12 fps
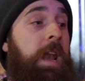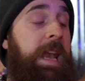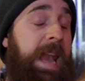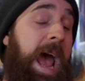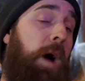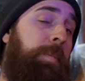
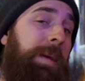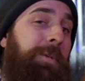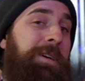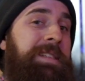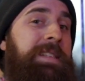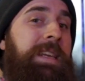Now people
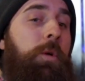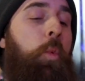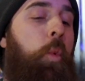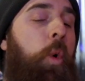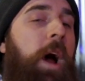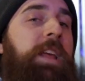could see
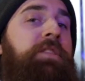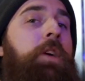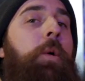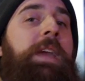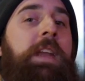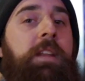what is
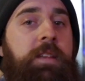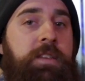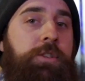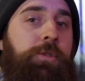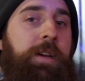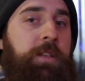going into these
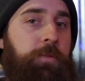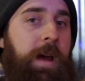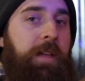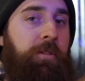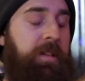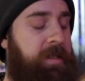tricks
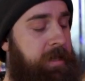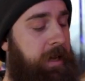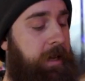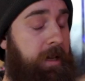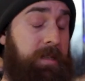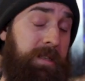rather than
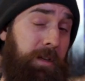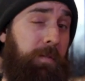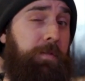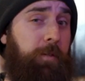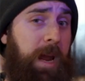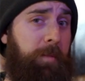seeing a still
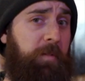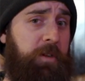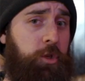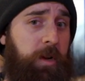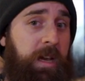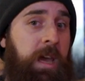frame of a
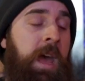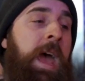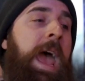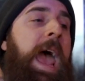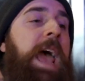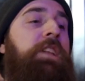trick,
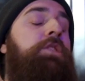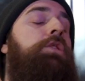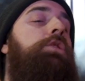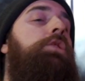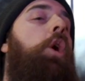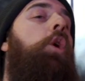and
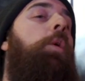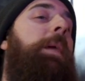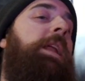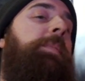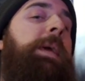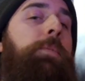so
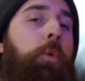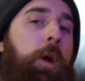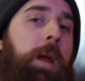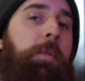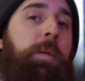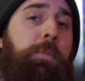many people were
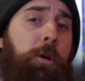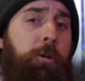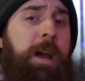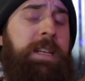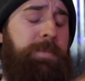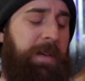able to
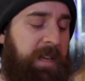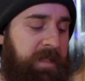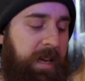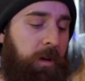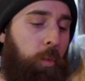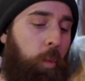progress because
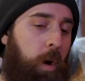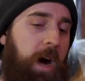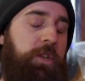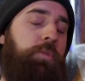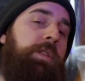they could watch